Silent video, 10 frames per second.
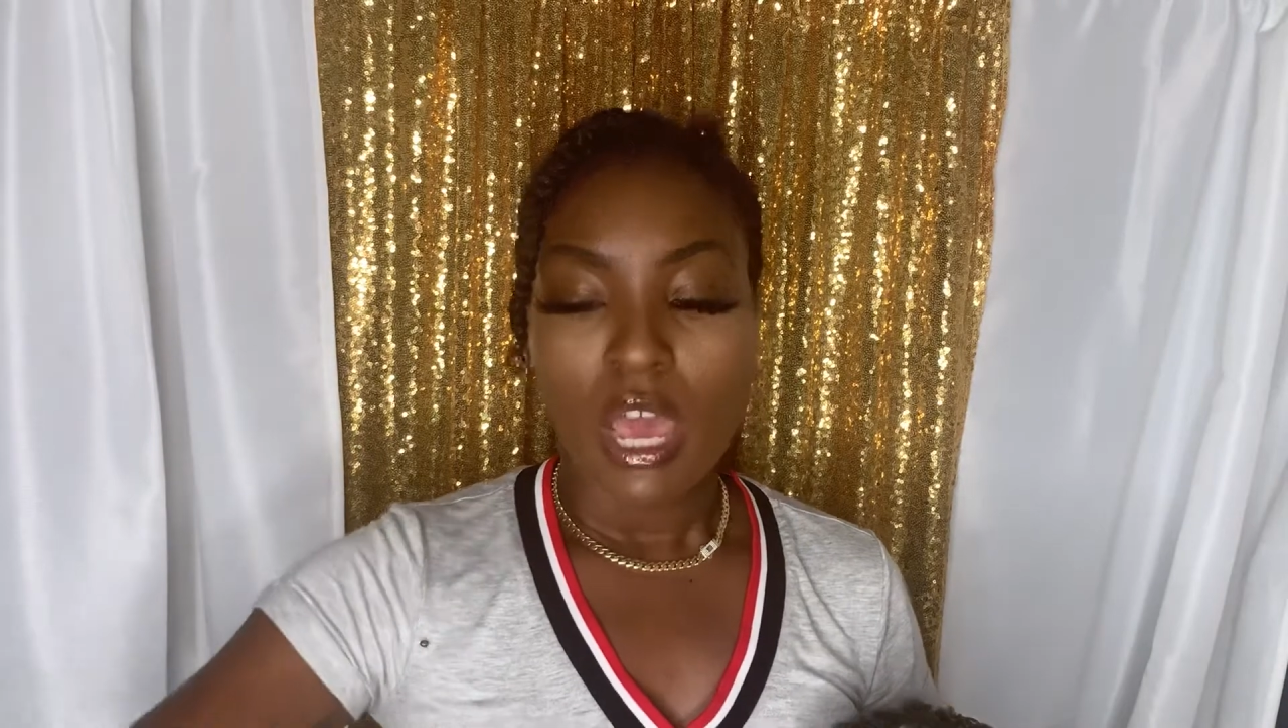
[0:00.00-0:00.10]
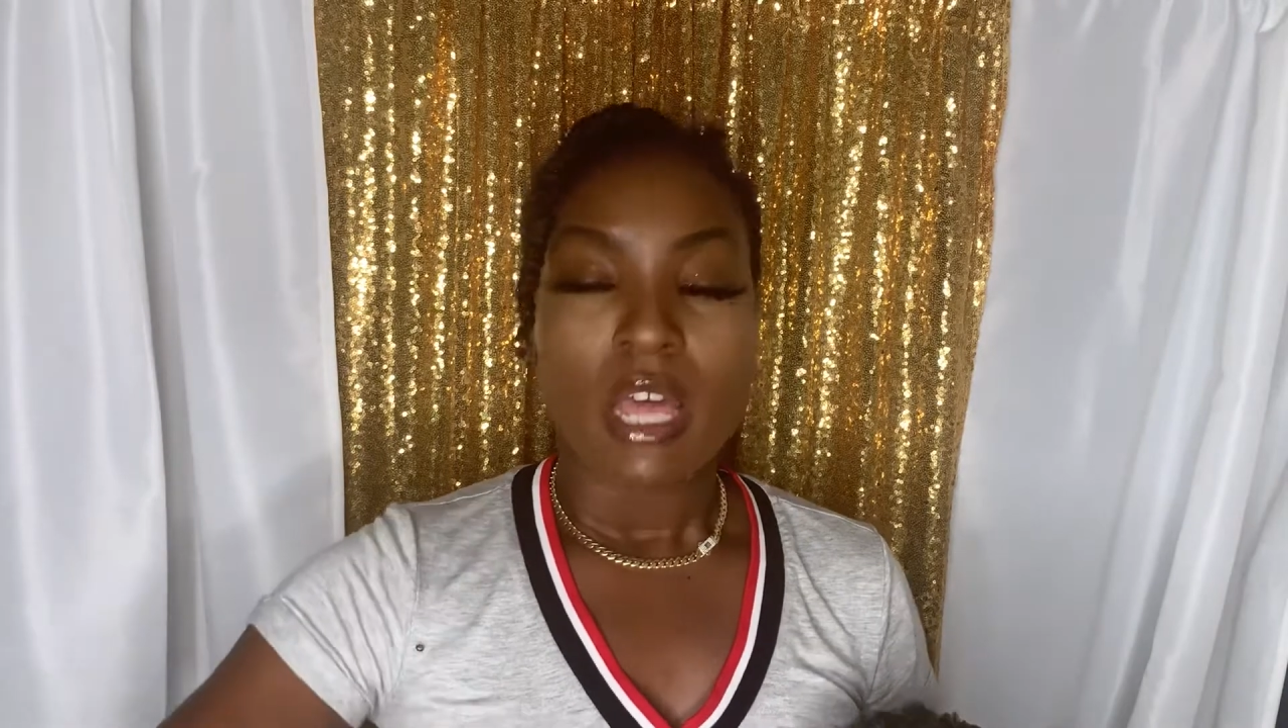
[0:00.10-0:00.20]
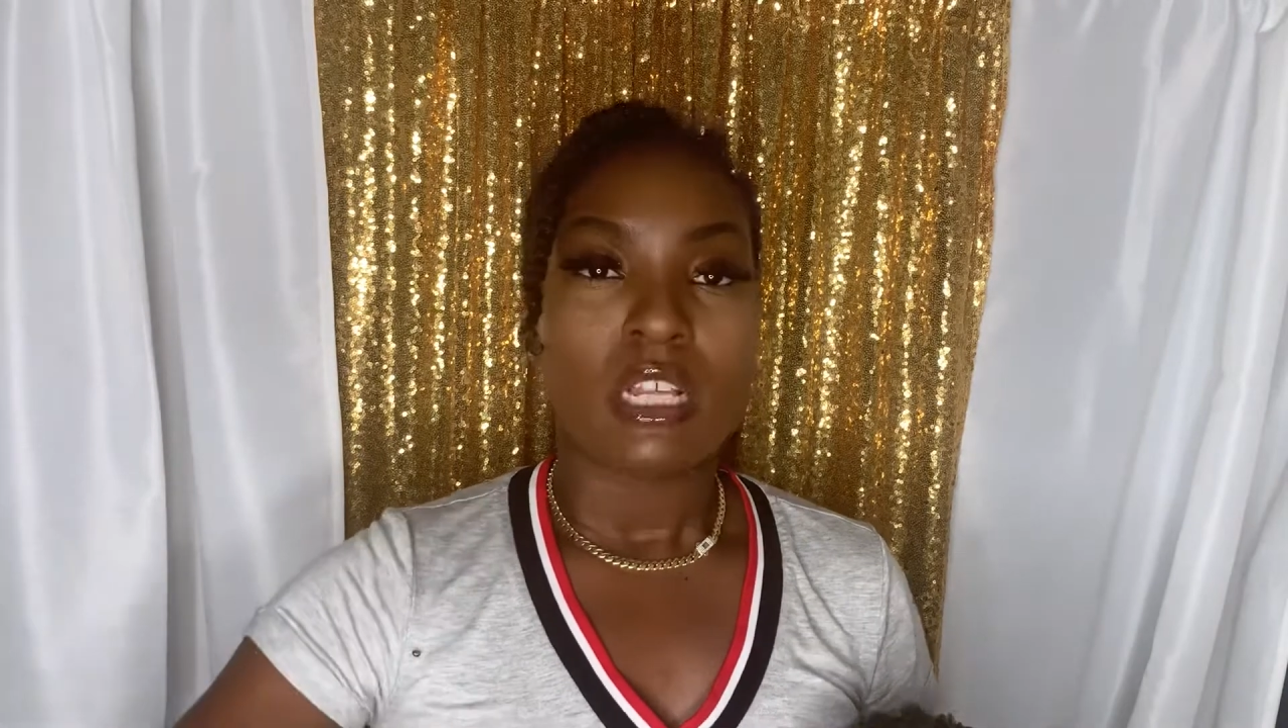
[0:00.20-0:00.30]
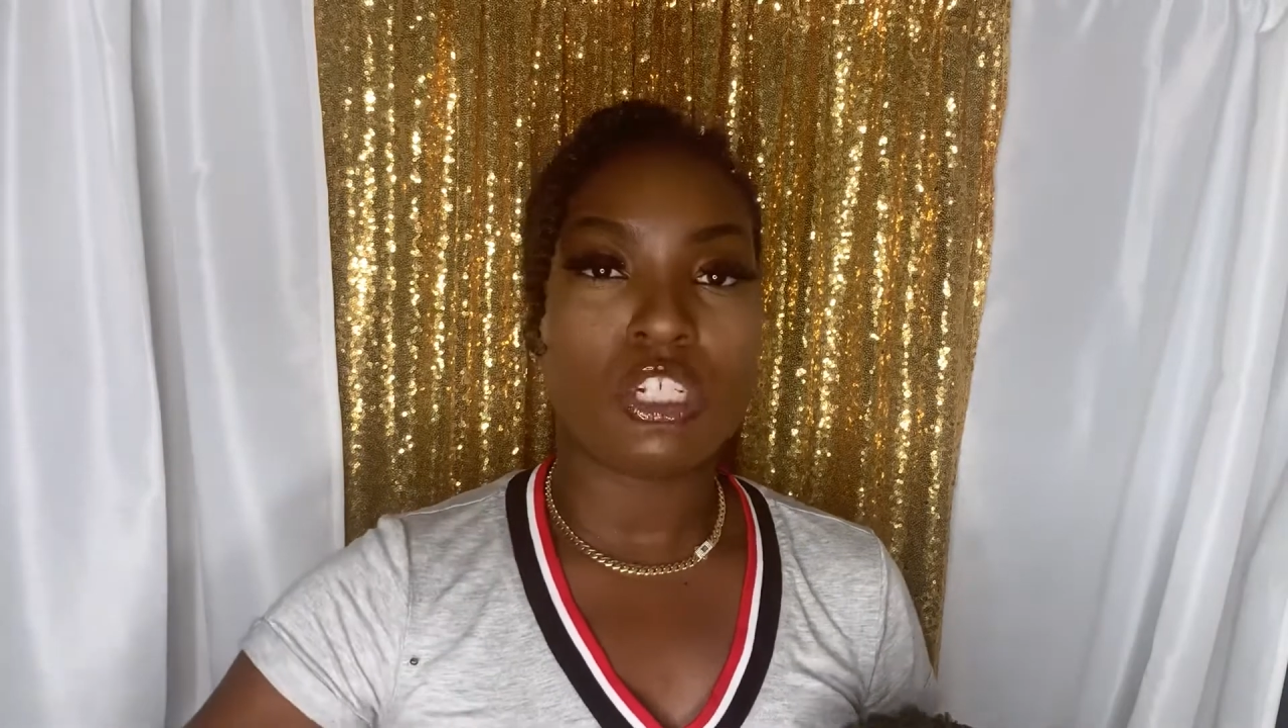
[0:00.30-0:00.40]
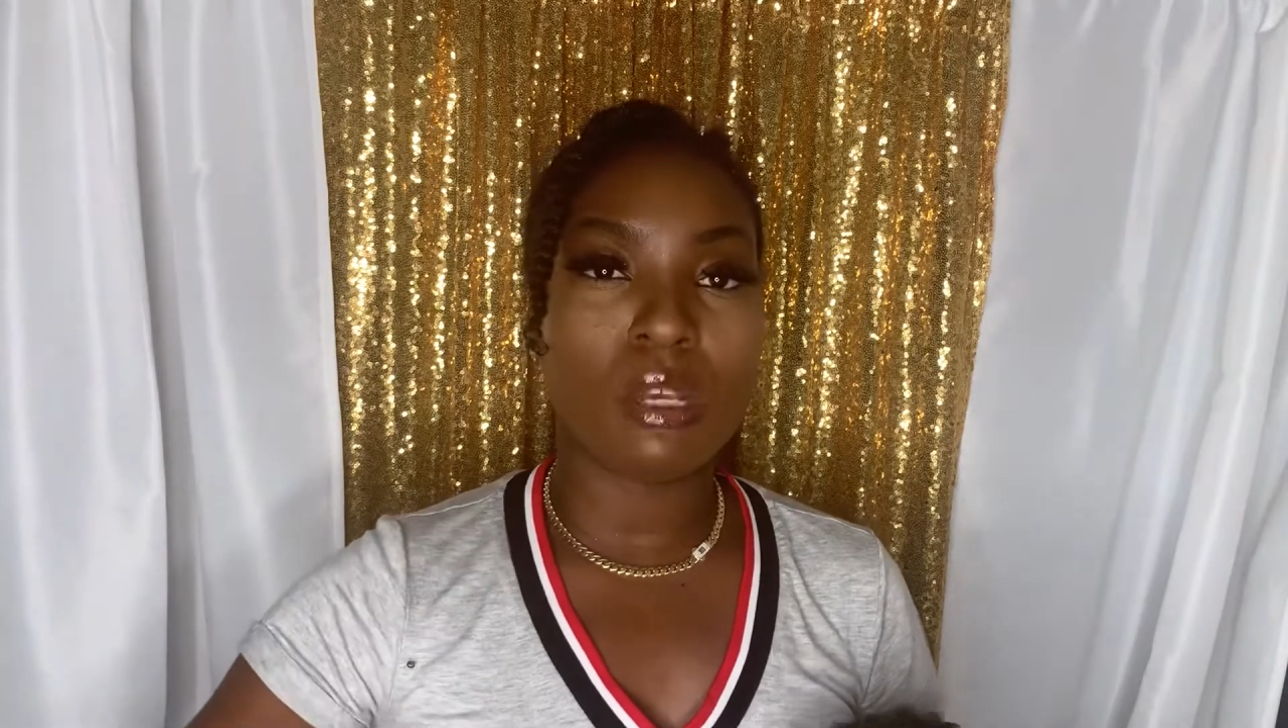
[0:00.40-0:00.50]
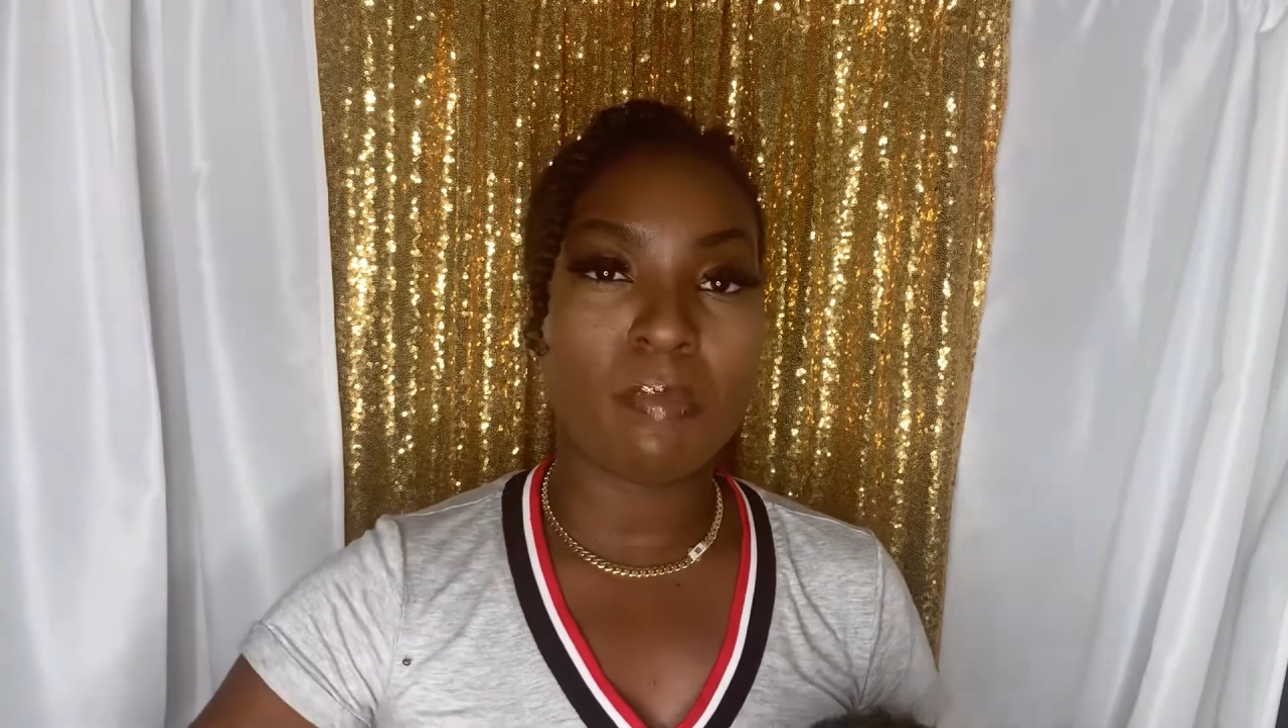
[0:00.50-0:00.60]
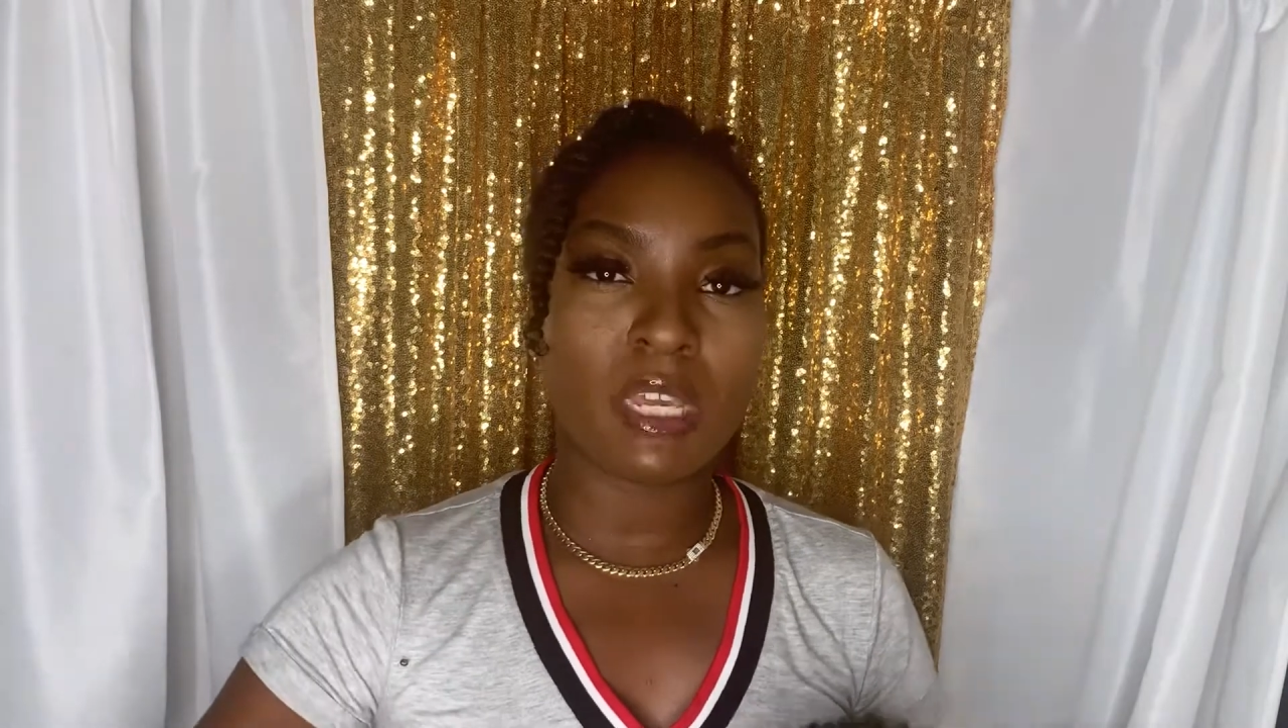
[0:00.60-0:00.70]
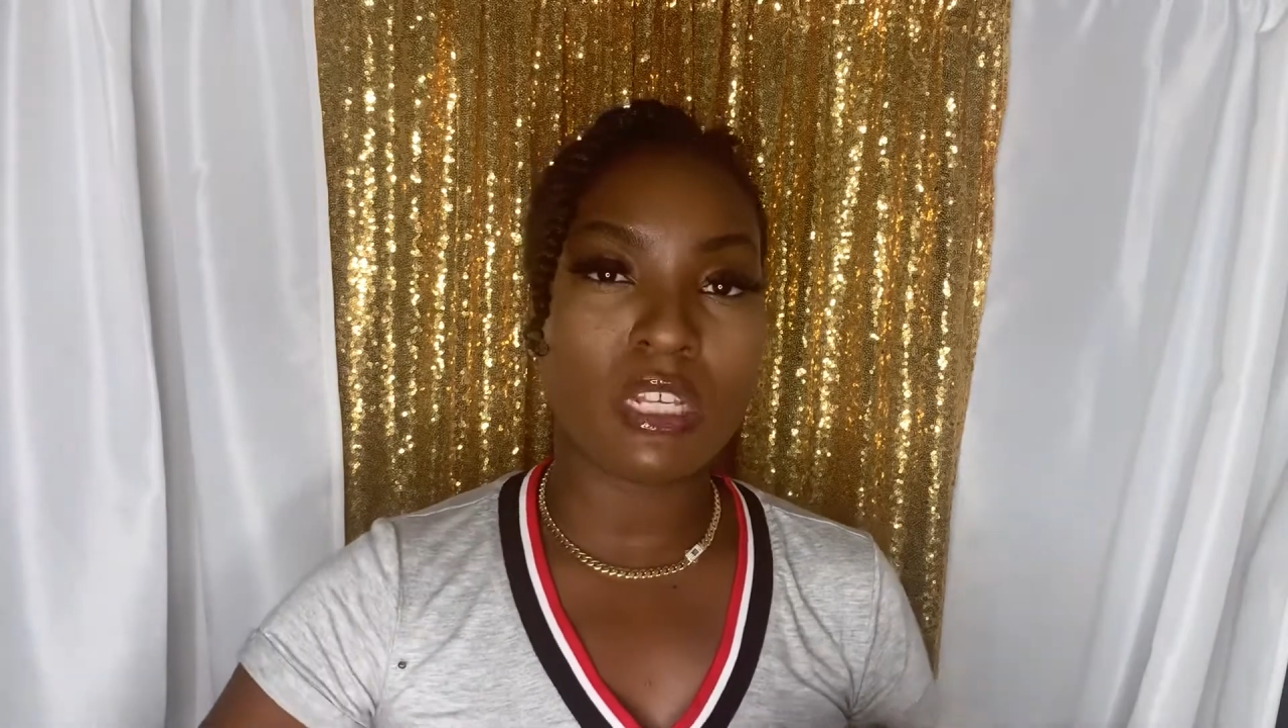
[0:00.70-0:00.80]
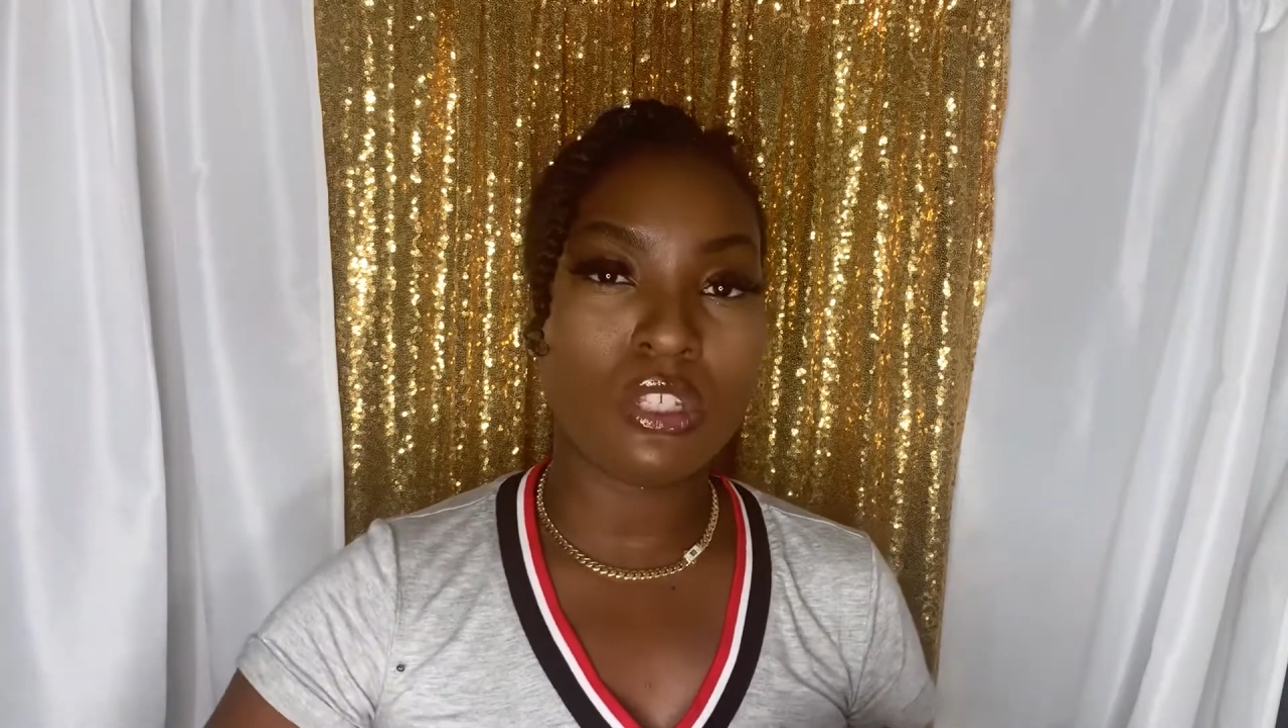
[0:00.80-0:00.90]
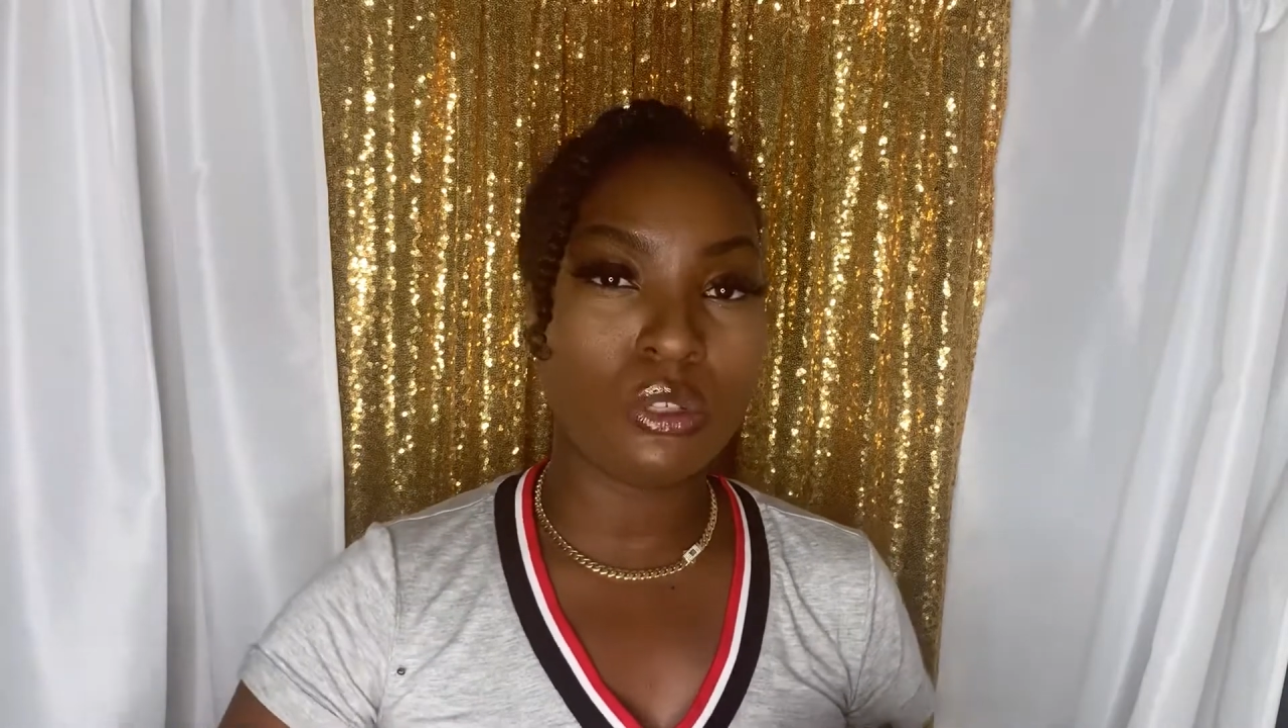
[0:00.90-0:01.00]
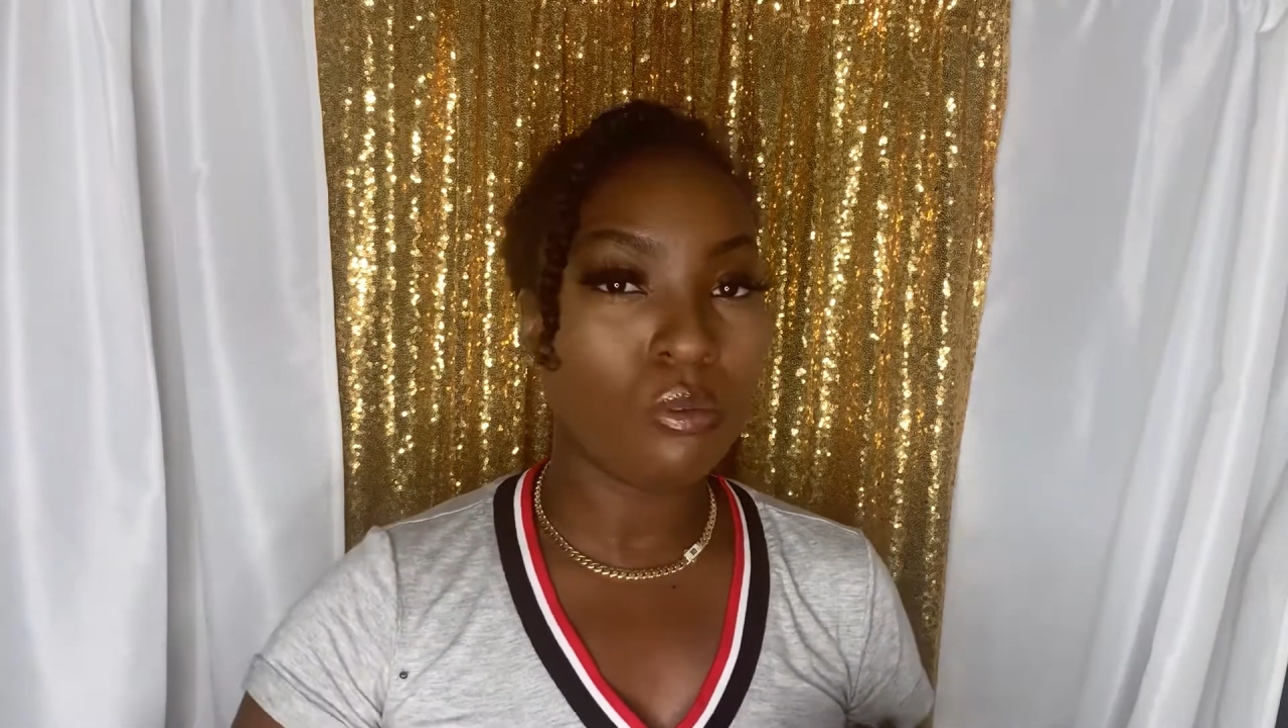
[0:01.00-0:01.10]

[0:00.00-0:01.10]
The shipping is 2